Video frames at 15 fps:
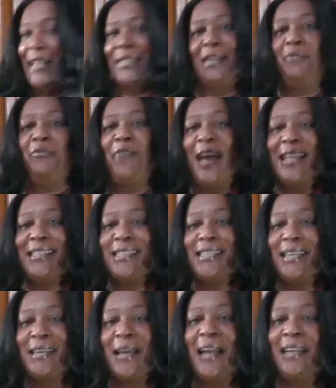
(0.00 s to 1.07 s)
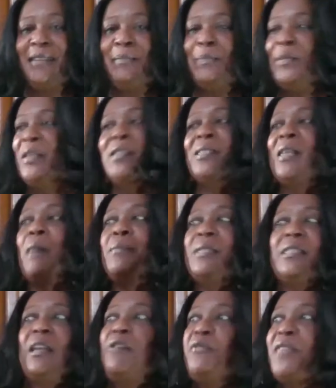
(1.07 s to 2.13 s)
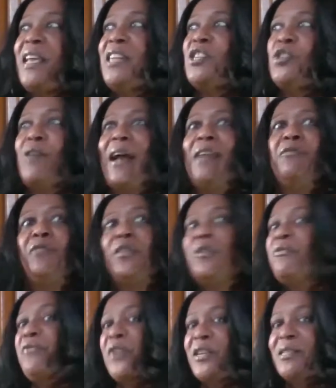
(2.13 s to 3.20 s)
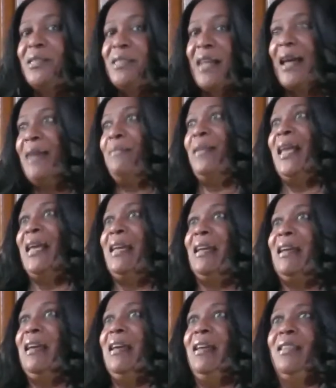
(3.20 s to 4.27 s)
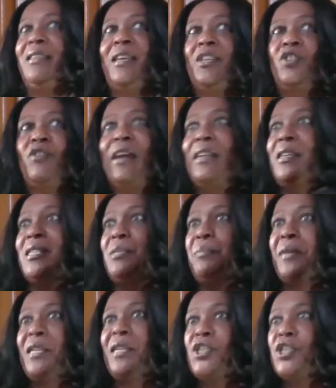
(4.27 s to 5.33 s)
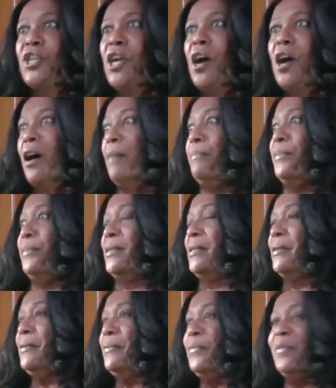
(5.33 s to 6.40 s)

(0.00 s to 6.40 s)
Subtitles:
and fancy. And some stuff they tried for the first time, like they tried the spinach cups.